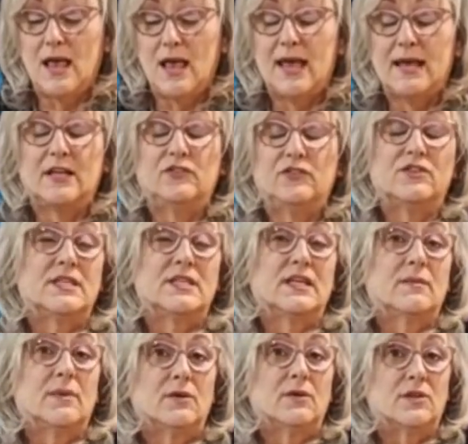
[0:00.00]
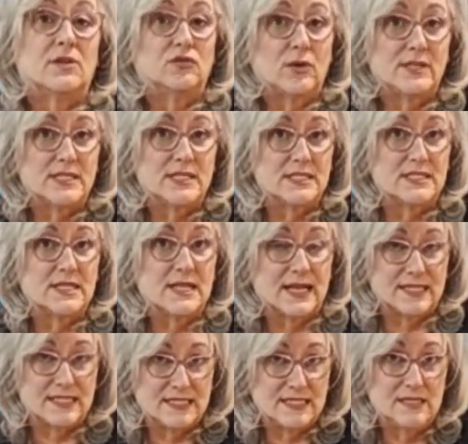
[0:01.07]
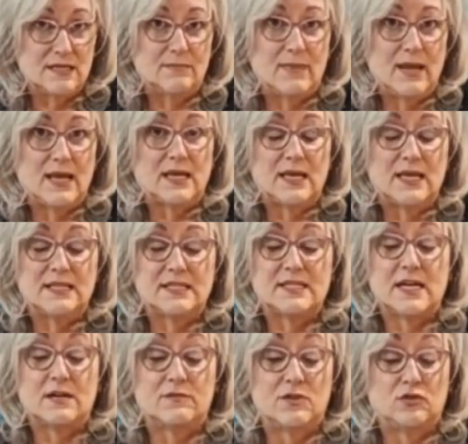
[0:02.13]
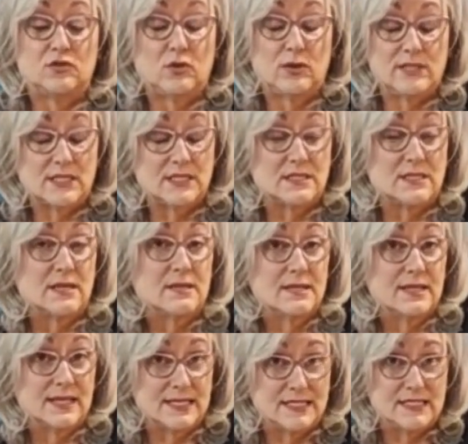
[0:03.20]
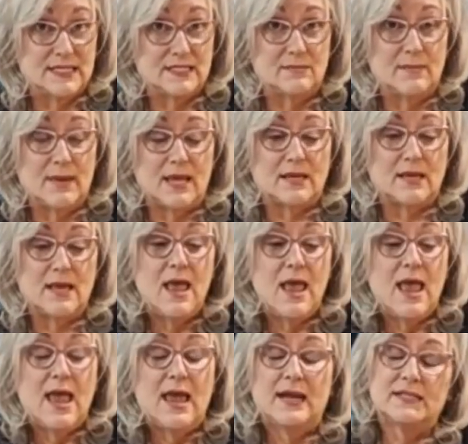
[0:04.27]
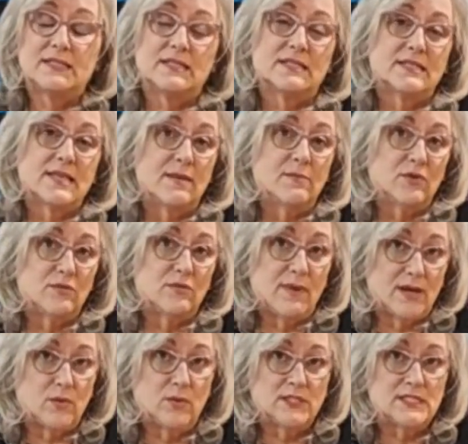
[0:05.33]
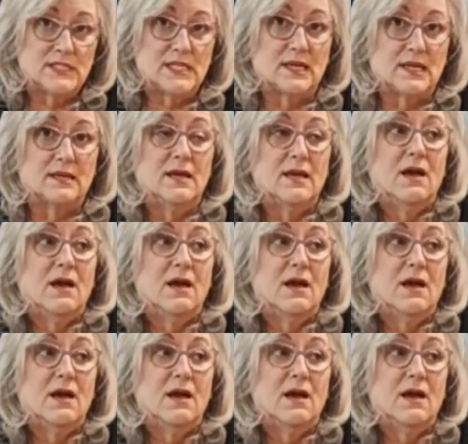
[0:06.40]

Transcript: and I just think about the choices that I didn't make instead of the choices that I did make. And it's the same with my quilting.